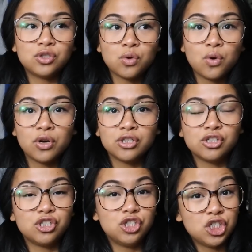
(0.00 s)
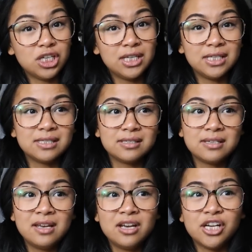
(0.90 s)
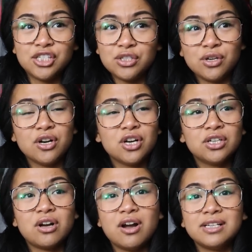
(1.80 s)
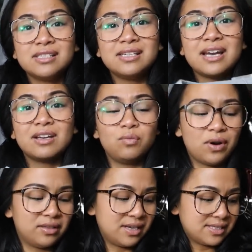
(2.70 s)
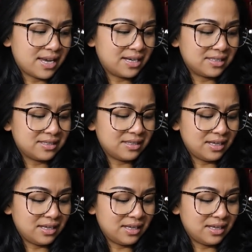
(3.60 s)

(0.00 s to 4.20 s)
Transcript: shorts, jeans, a skirt. Honestly, I can wear this and